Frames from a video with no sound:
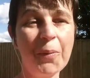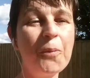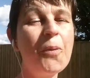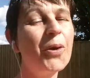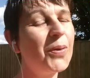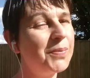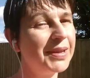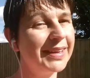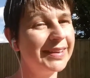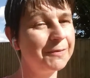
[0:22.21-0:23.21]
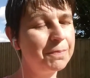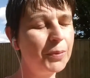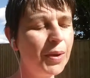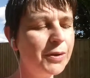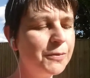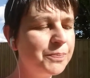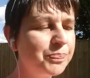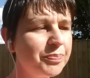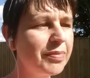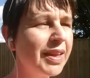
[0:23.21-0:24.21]
What do I mean? Well,
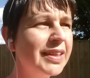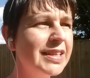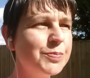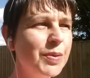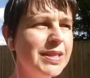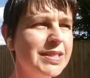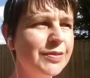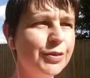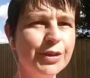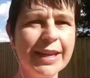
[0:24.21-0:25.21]
there's been several